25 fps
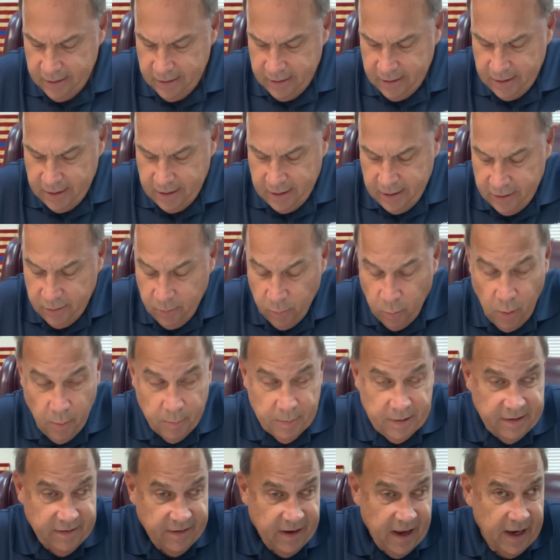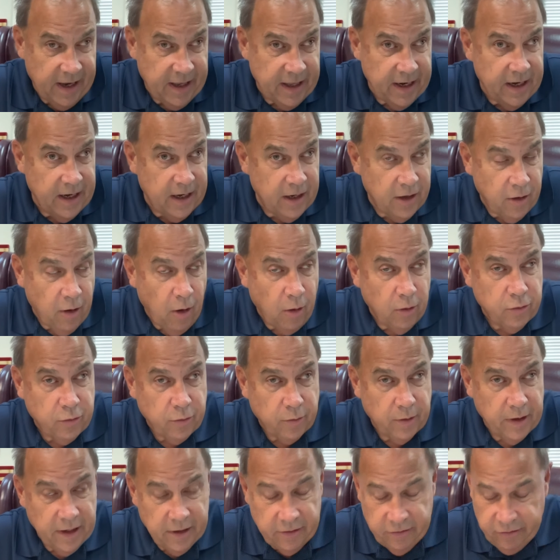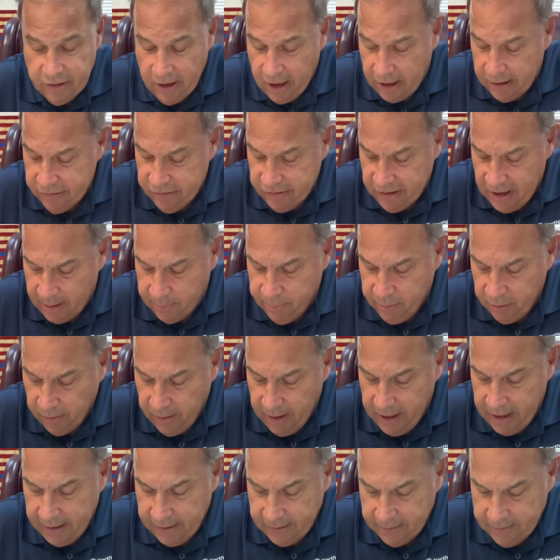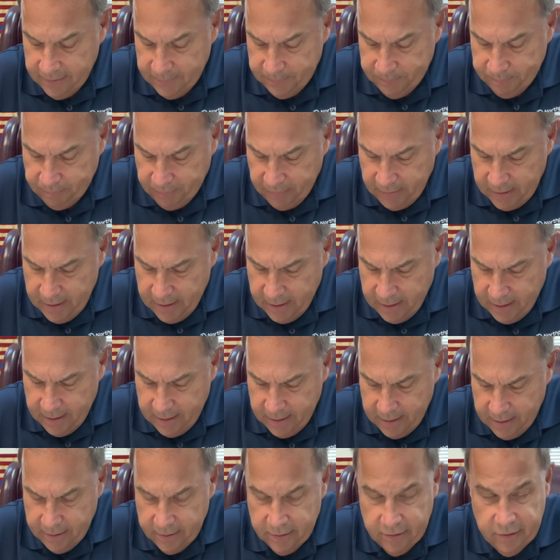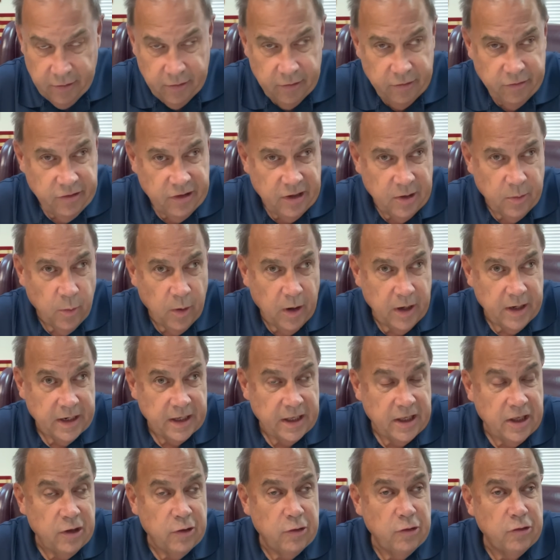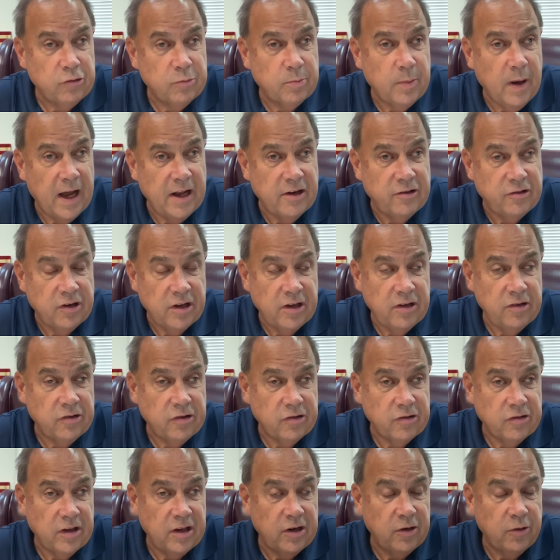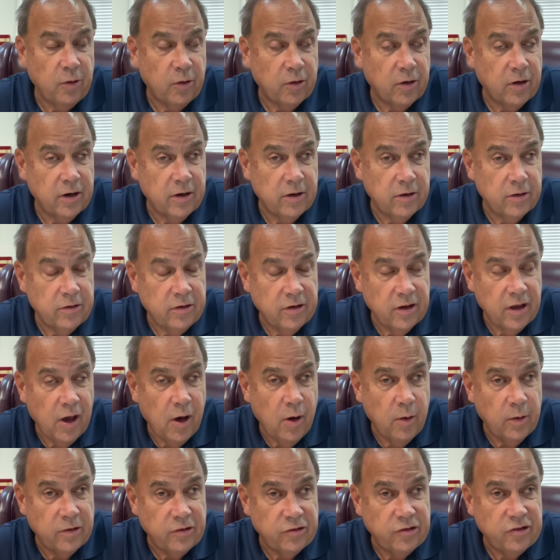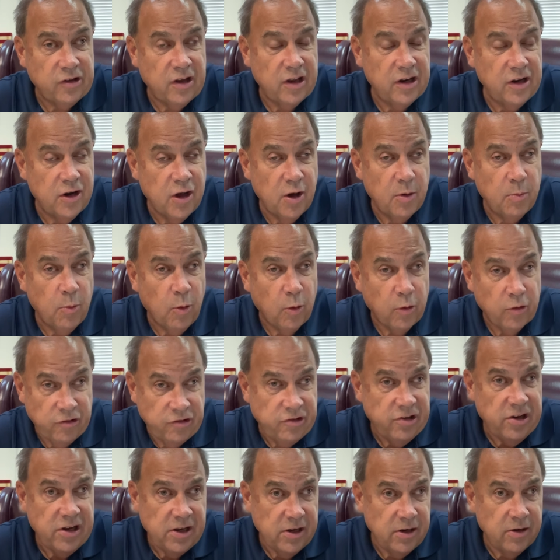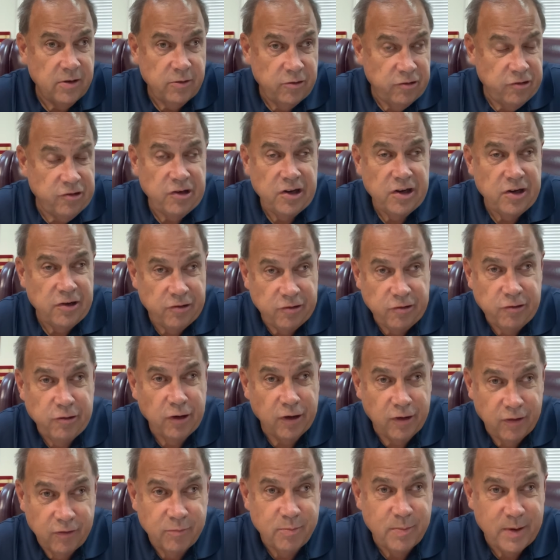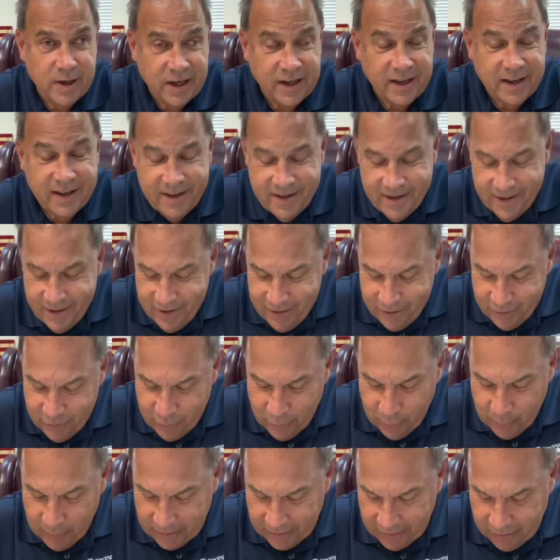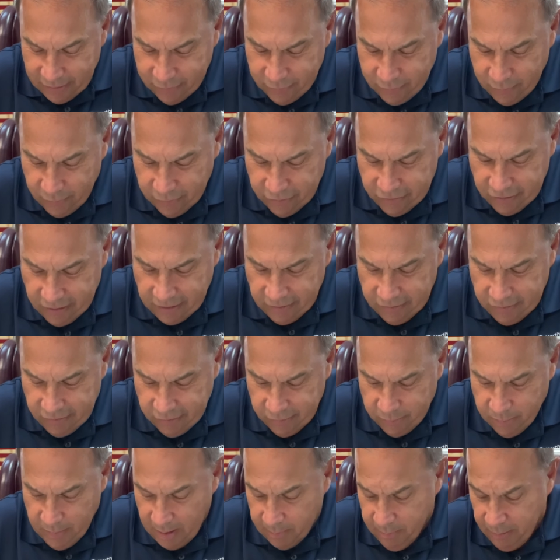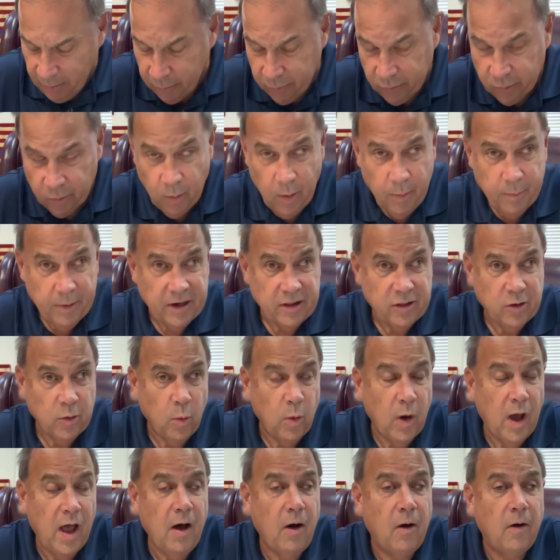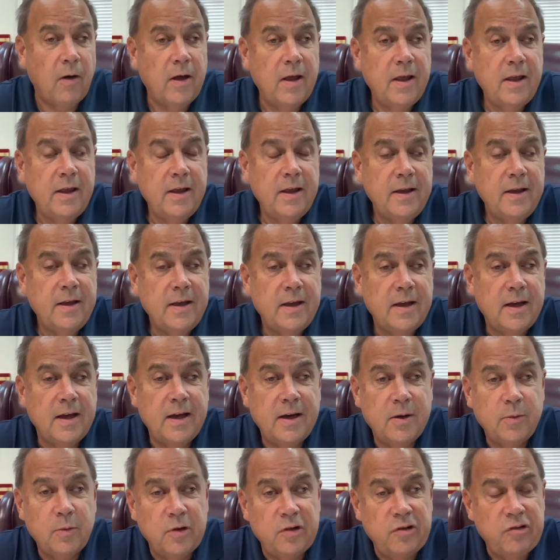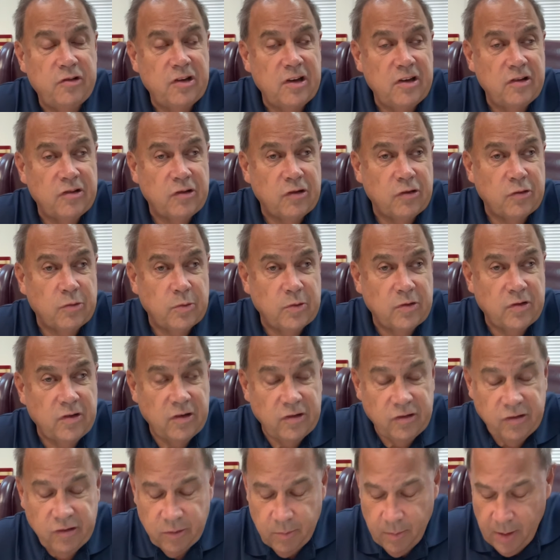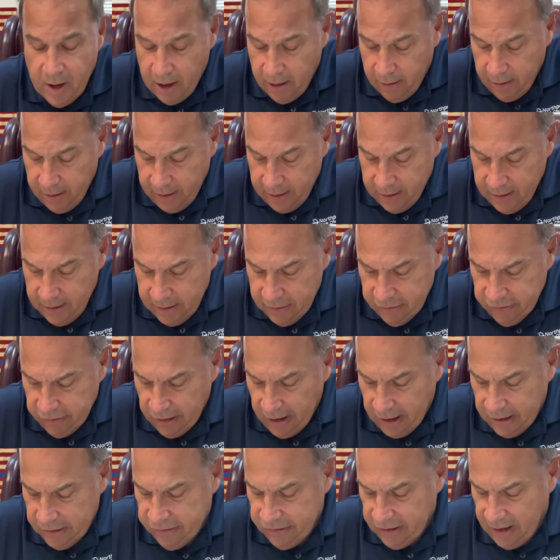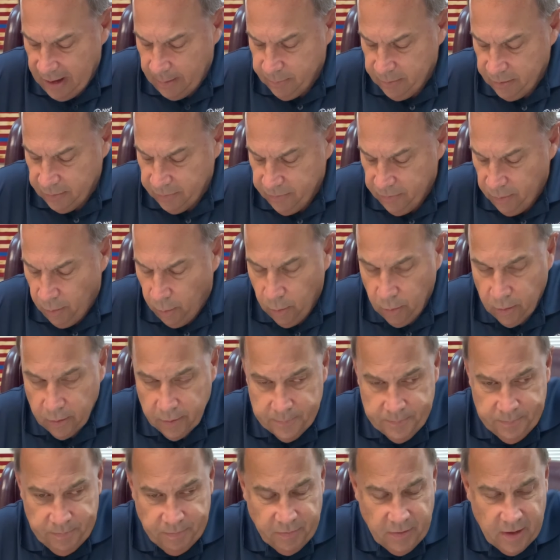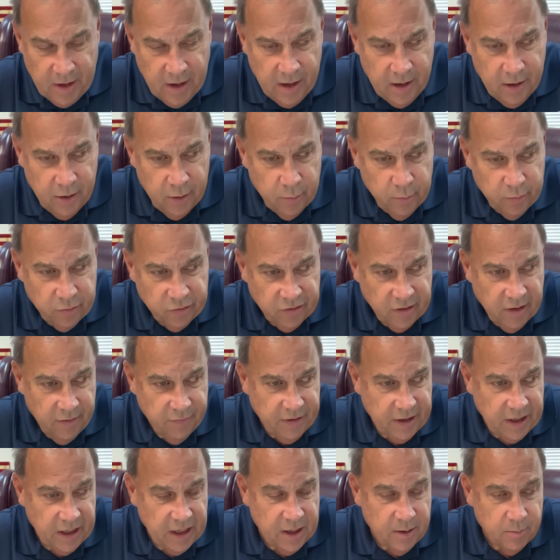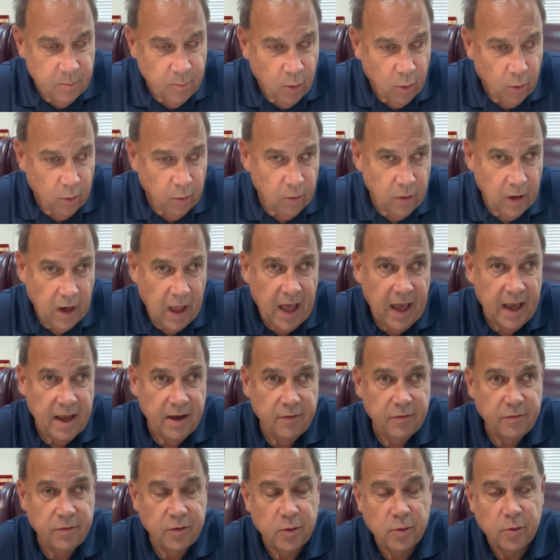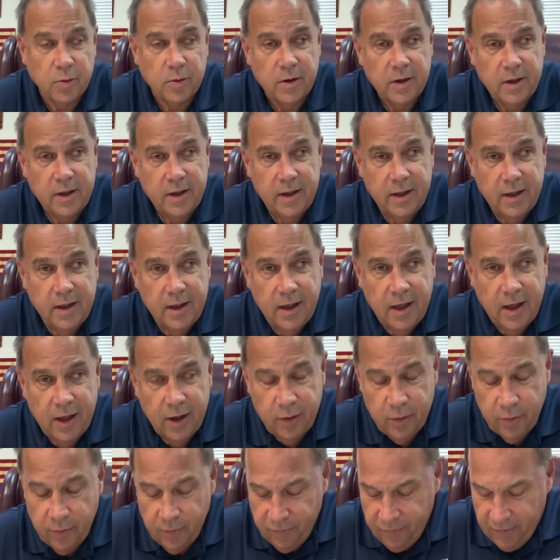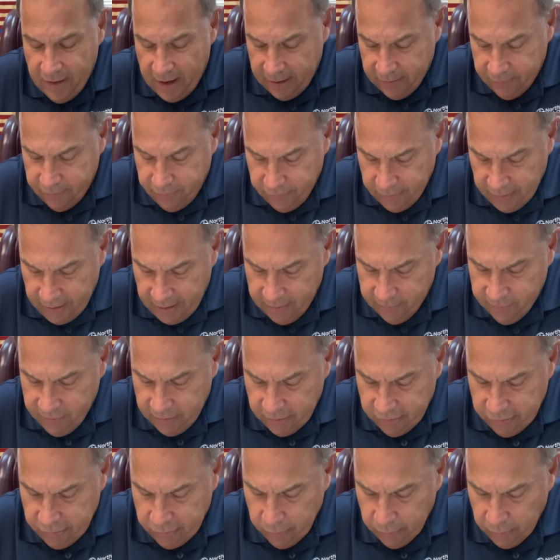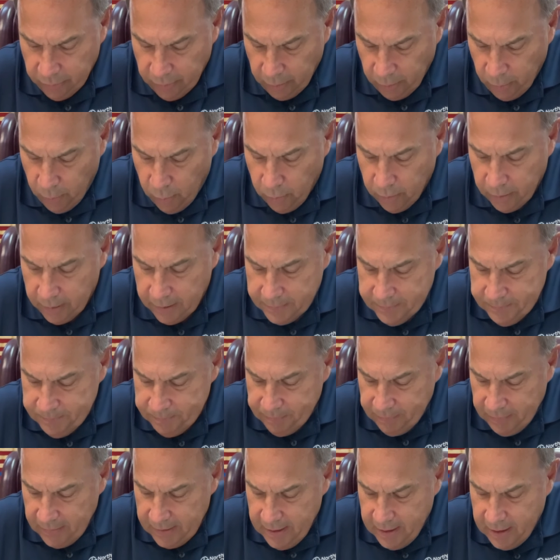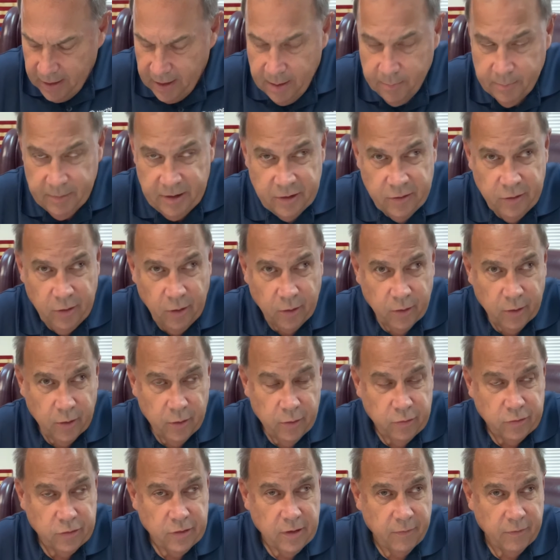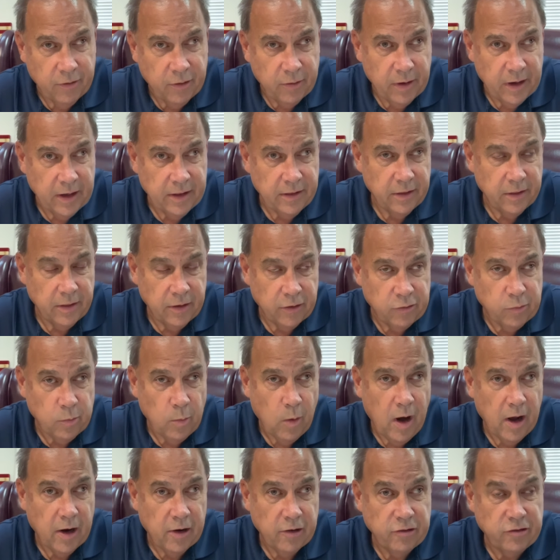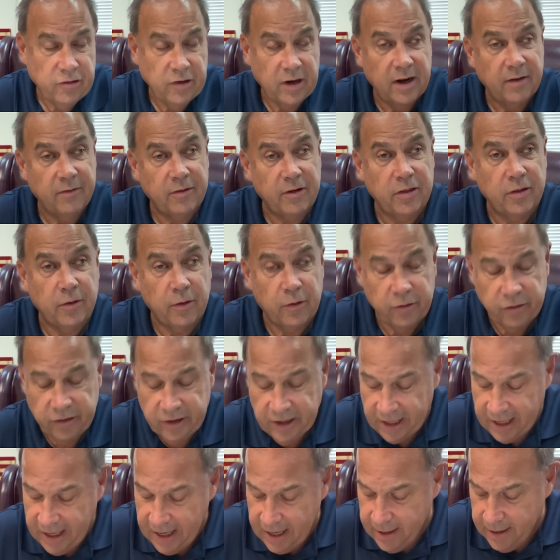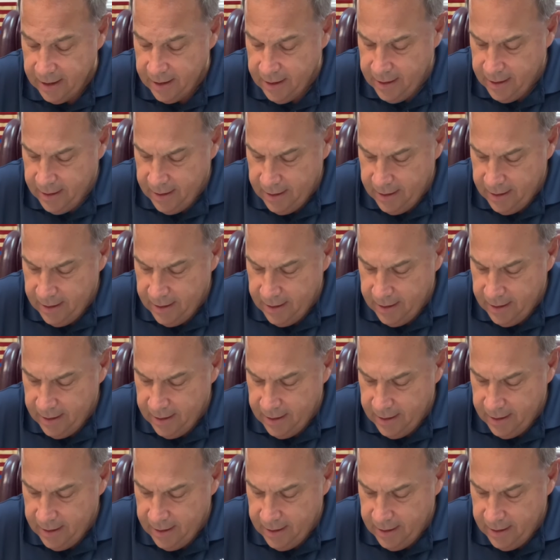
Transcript: The woman taken in adultery in John chapter 8, she wasn't accused by Jesus. He told her to go and sin no more. She should have been doing this for Jesus. Maybe it was the woman at the well when Jesus was in Samaria in John chapter 4. Who was living an immoral life, who found forgiveness through the Lord. He told her, "Whosoever drinketh of this water shall never thirst again."